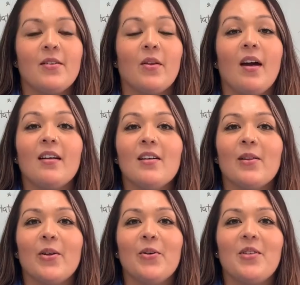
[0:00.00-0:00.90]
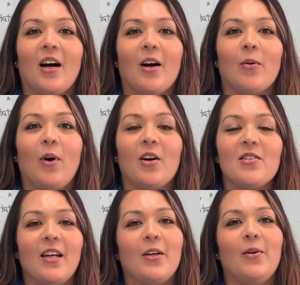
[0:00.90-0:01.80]
So that concludes our water
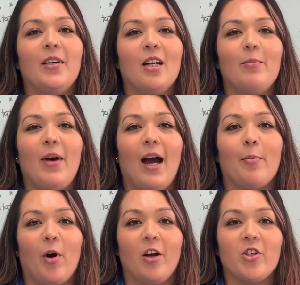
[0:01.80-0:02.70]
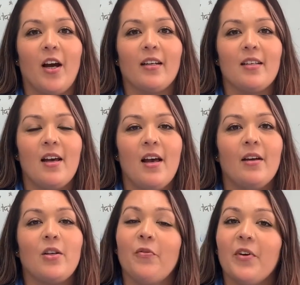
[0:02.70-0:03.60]
cycle in a bag project.
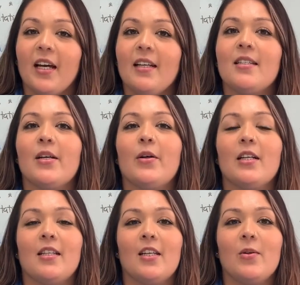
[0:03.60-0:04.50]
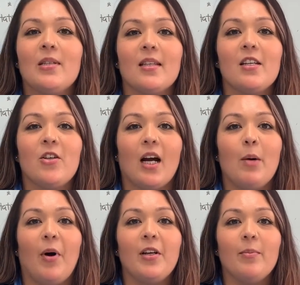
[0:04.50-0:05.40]
Don't forget to continuously check
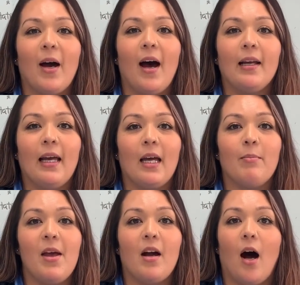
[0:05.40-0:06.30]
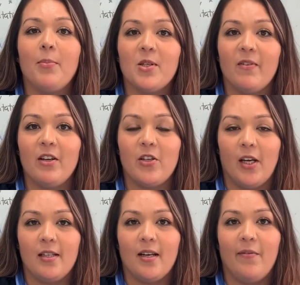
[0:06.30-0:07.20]
up on your bag and make
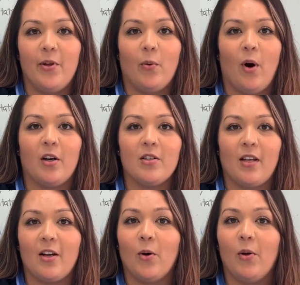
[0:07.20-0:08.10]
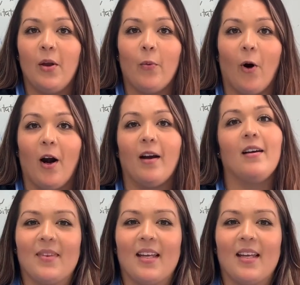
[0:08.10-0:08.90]
observations of their water cycle in work.